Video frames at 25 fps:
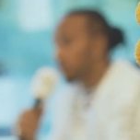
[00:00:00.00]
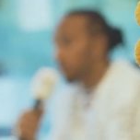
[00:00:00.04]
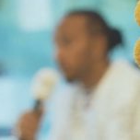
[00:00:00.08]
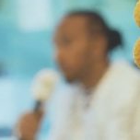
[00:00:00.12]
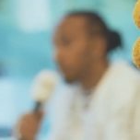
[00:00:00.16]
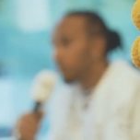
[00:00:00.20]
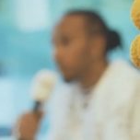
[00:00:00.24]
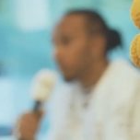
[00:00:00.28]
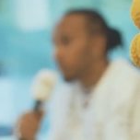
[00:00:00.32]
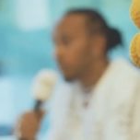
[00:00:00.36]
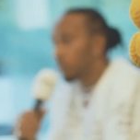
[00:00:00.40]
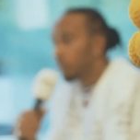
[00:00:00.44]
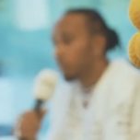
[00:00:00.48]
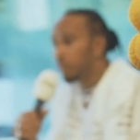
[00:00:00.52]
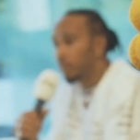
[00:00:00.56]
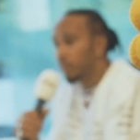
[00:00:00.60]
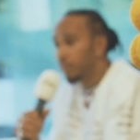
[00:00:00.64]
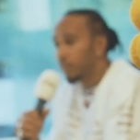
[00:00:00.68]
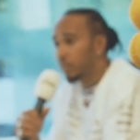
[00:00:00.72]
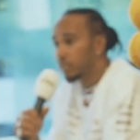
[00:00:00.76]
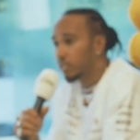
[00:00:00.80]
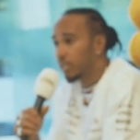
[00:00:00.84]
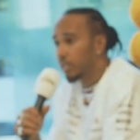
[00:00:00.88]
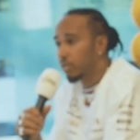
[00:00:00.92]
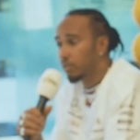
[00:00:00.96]
sure, so many
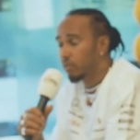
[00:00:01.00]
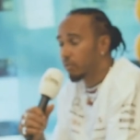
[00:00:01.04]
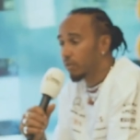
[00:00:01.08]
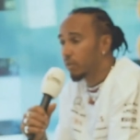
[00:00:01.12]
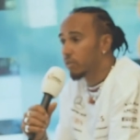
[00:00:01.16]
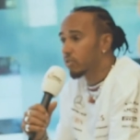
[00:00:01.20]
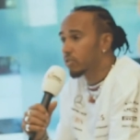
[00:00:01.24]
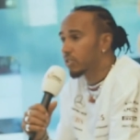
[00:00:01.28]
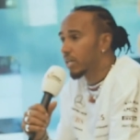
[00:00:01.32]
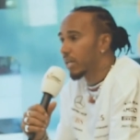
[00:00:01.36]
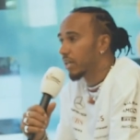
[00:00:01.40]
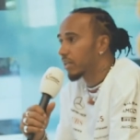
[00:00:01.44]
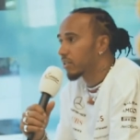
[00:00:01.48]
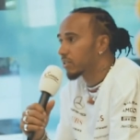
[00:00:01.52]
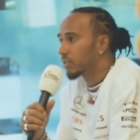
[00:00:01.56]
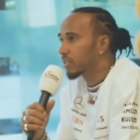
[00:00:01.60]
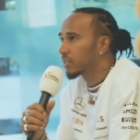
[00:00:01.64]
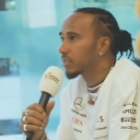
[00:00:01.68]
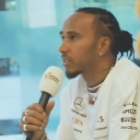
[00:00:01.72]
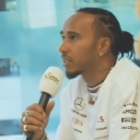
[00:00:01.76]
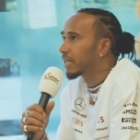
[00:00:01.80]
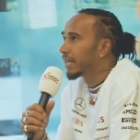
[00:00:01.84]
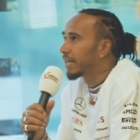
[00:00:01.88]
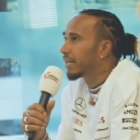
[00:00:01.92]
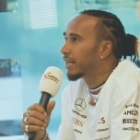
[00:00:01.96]
of your own
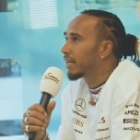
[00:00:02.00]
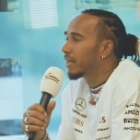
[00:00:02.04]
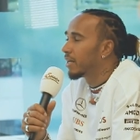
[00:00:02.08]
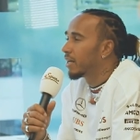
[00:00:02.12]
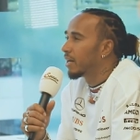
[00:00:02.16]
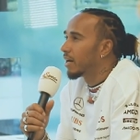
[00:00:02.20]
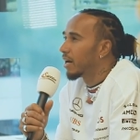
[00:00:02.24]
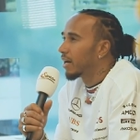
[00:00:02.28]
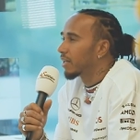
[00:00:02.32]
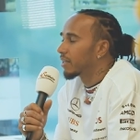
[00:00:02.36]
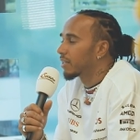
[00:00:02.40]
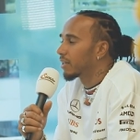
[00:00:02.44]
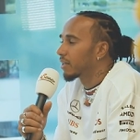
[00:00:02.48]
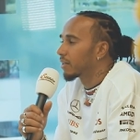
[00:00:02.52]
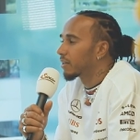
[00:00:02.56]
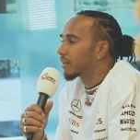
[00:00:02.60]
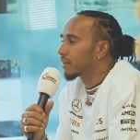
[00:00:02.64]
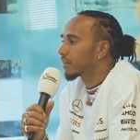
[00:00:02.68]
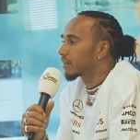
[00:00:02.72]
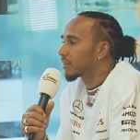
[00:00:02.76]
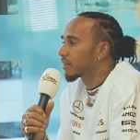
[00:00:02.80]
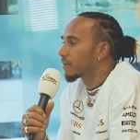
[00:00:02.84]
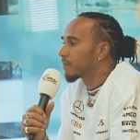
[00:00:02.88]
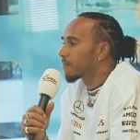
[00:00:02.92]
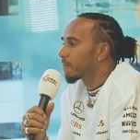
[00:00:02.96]
challenges. I
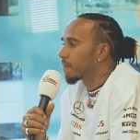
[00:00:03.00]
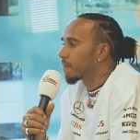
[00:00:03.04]
think